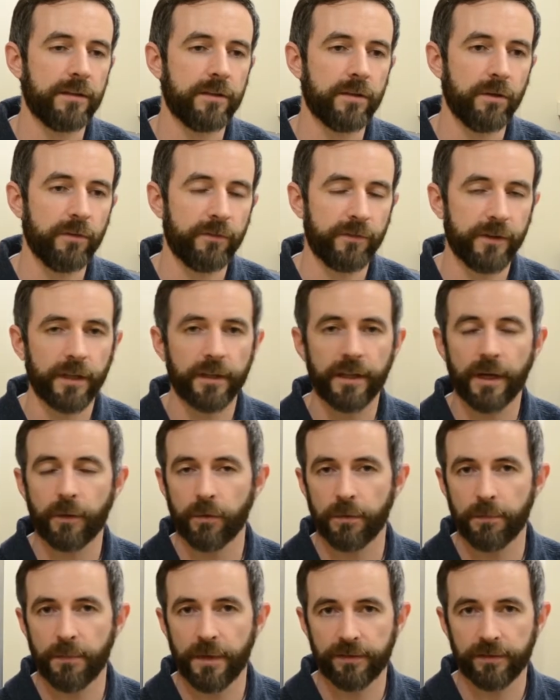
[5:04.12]
do feel that
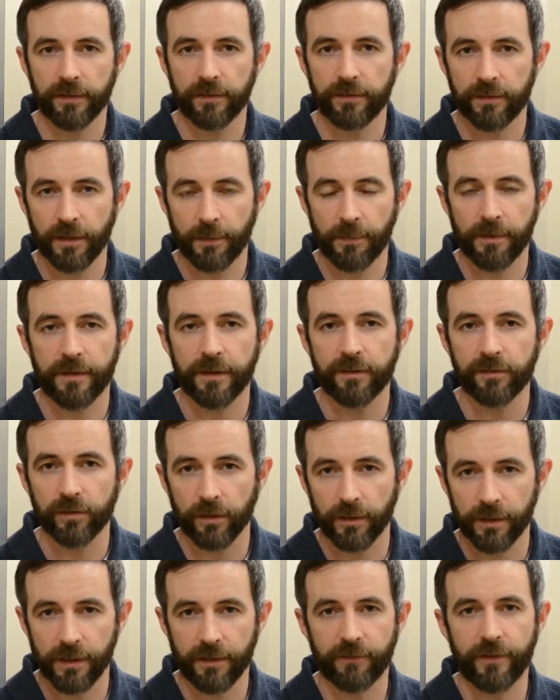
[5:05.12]
we're missing some of these
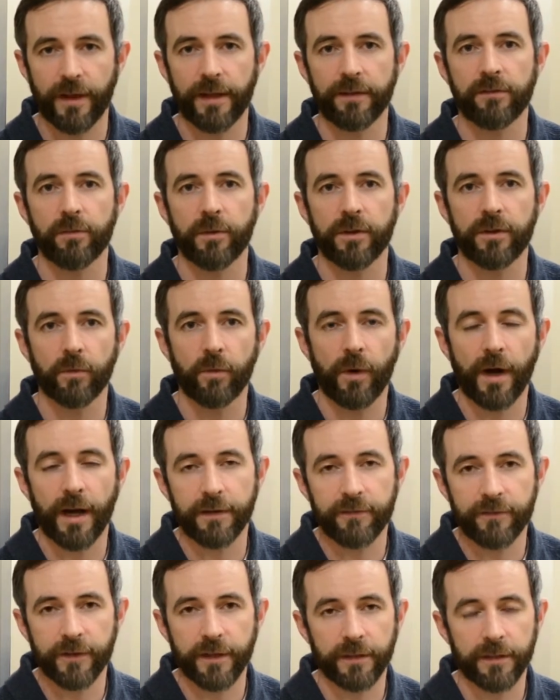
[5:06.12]
early events with the
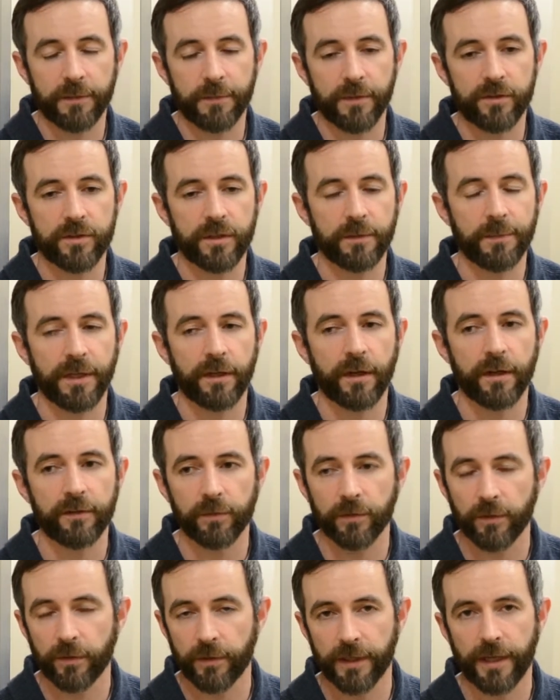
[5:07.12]
wide field imaging
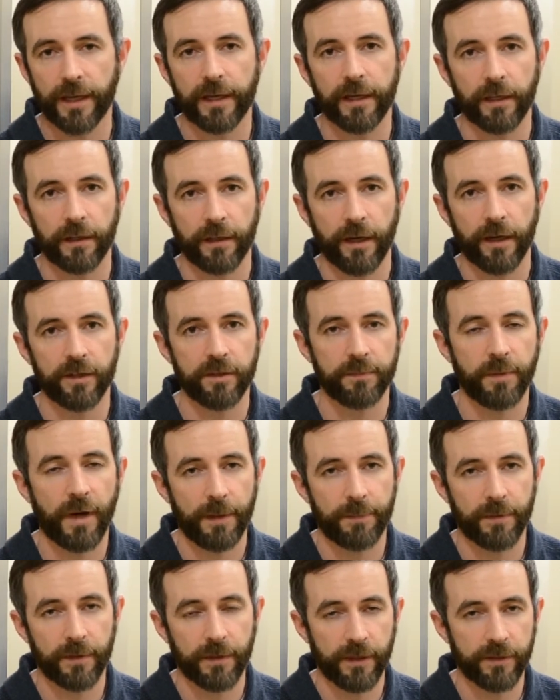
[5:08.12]
because we're only getting a large
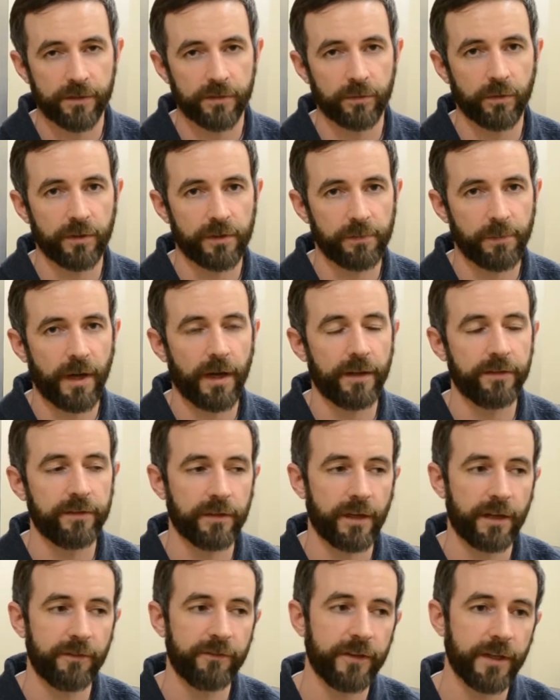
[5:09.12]
population response.
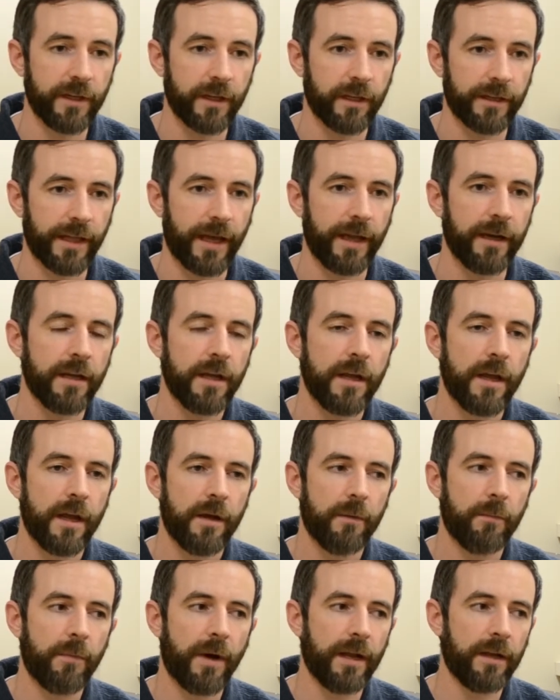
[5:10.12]
And I feel that
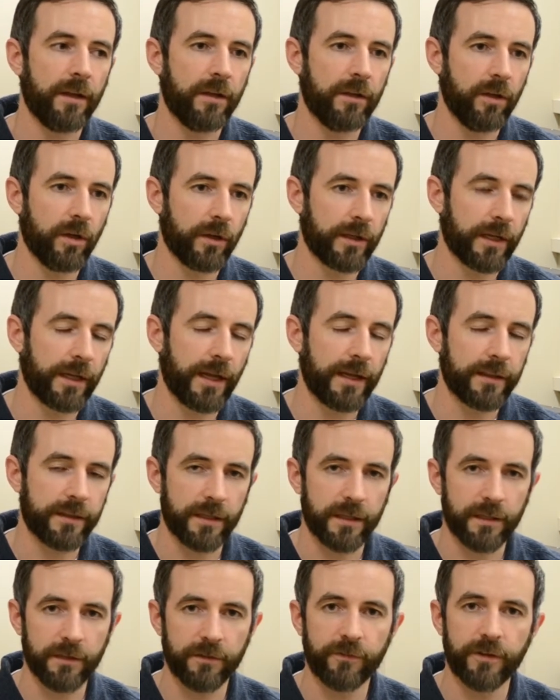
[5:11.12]
by looking at
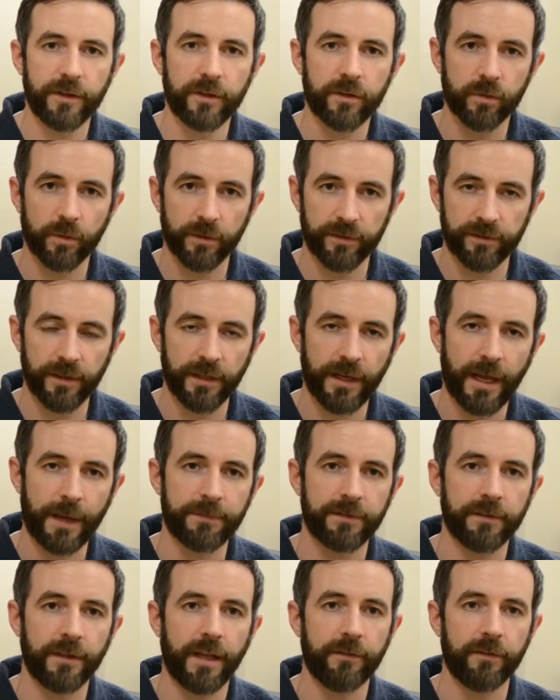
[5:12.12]
the individual
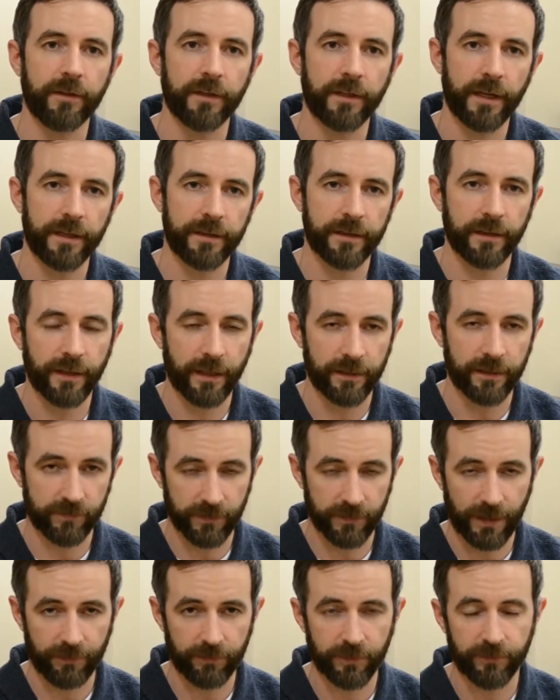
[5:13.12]
synapse level and at
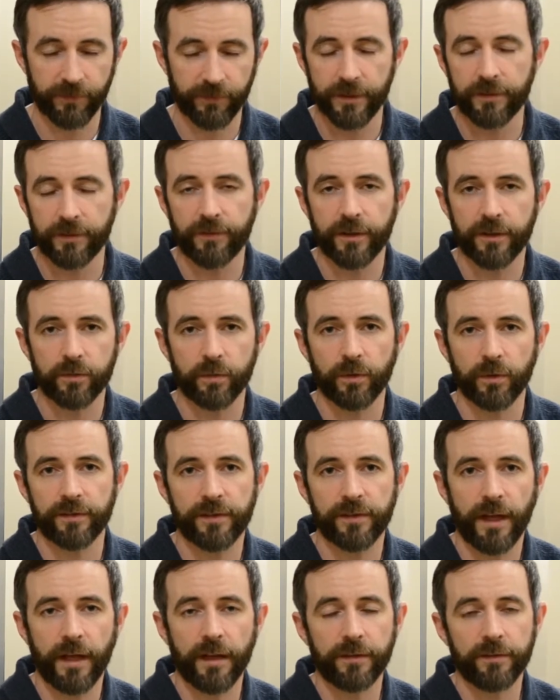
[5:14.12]
the level of individual
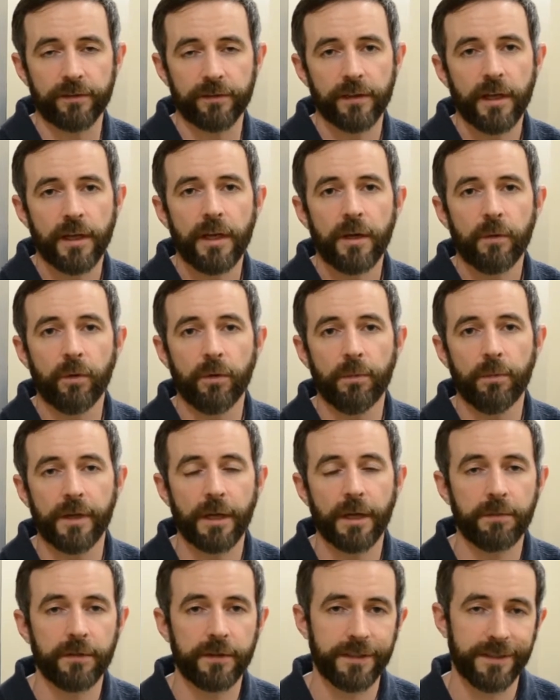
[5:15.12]
cells, we'll be
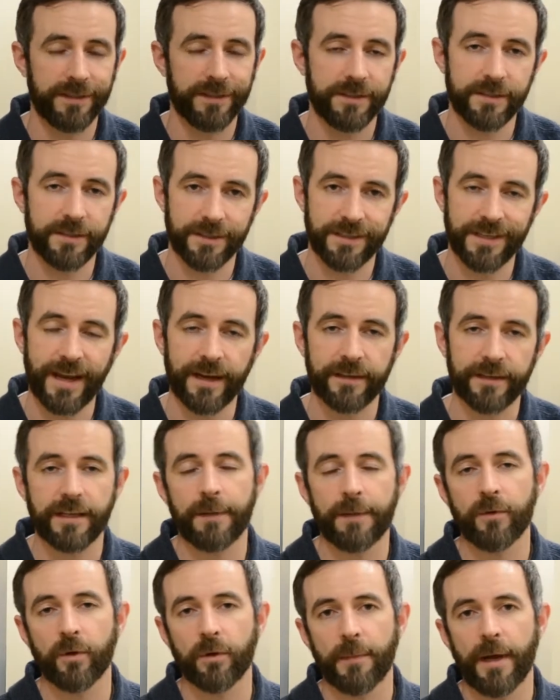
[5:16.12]
able to detect
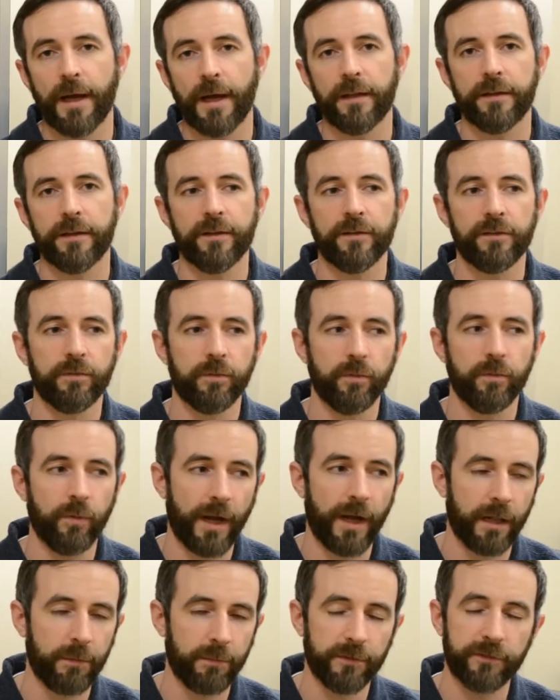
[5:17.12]
abnormalities
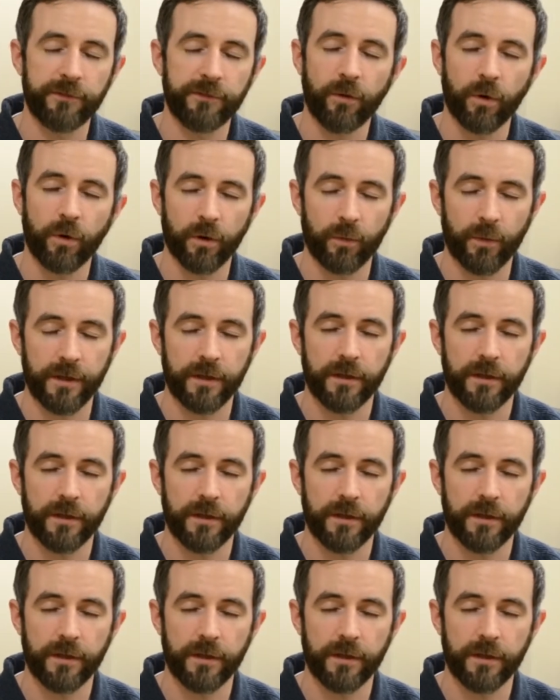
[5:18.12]
well before